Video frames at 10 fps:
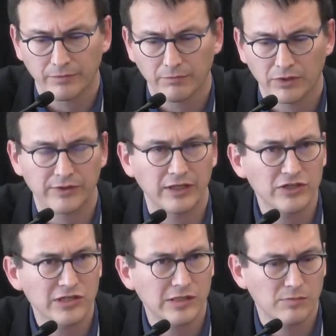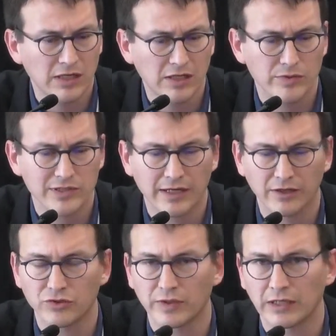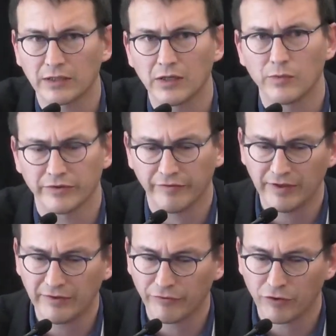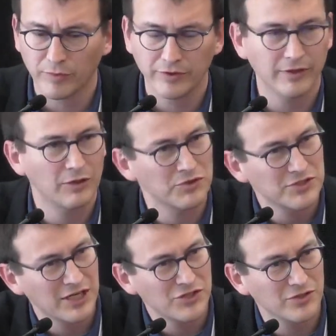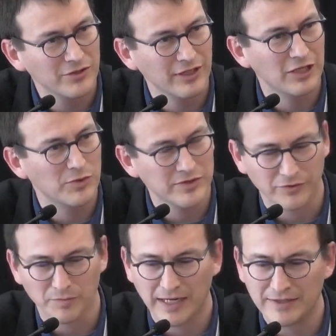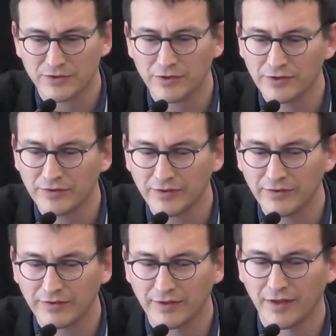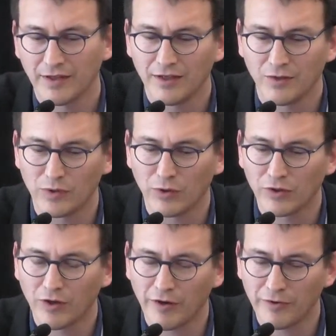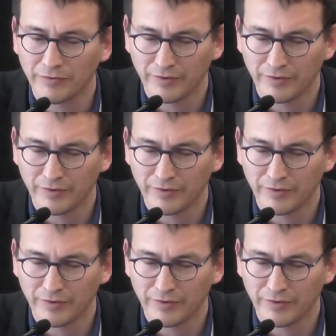Because initially, media was like a train. It was a fixed format, it was scheduled, it was for mass audiences. We all got on.